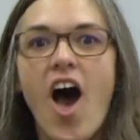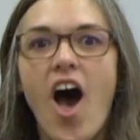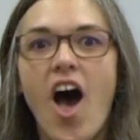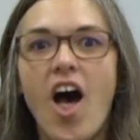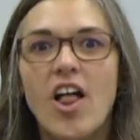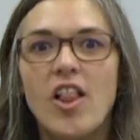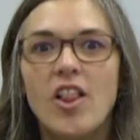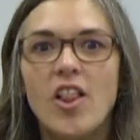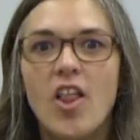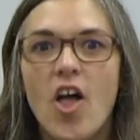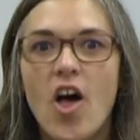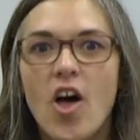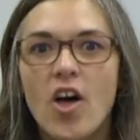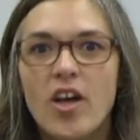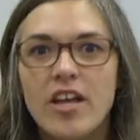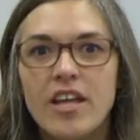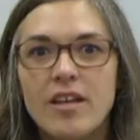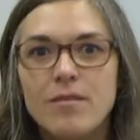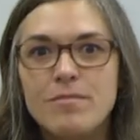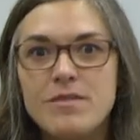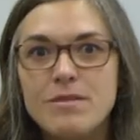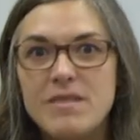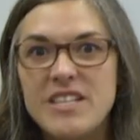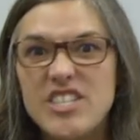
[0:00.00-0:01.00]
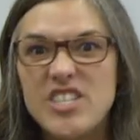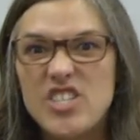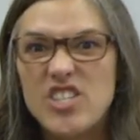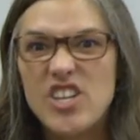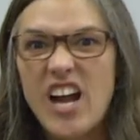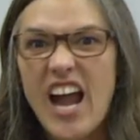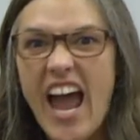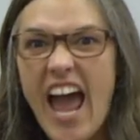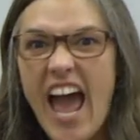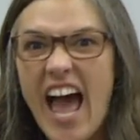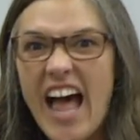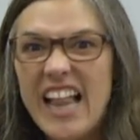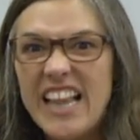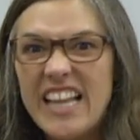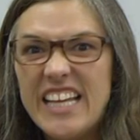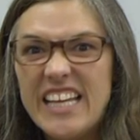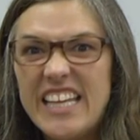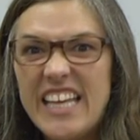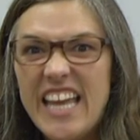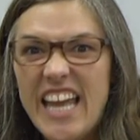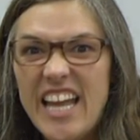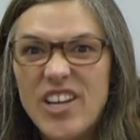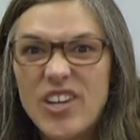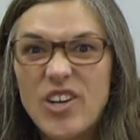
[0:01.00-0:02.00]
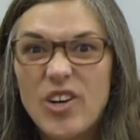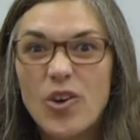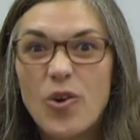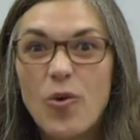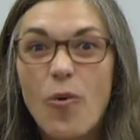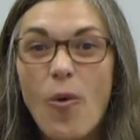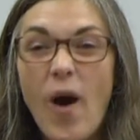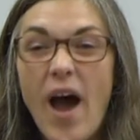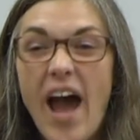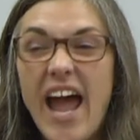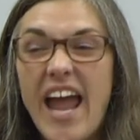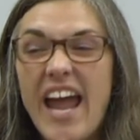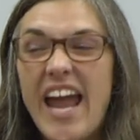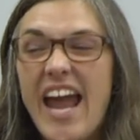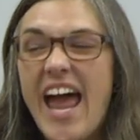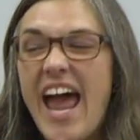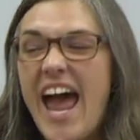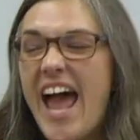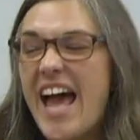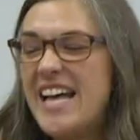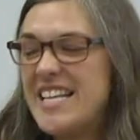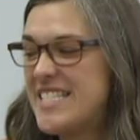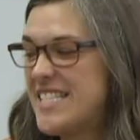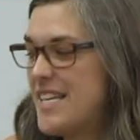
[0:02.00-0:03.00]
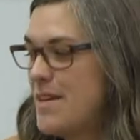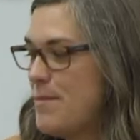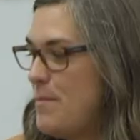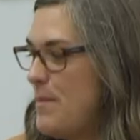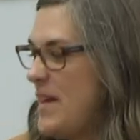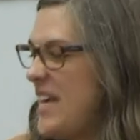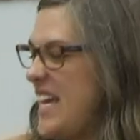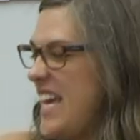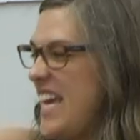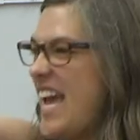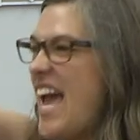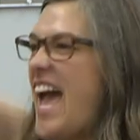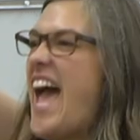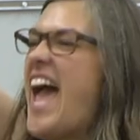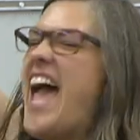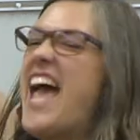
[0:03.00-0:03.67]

Along comes Mr. Alligator, quiet as can be,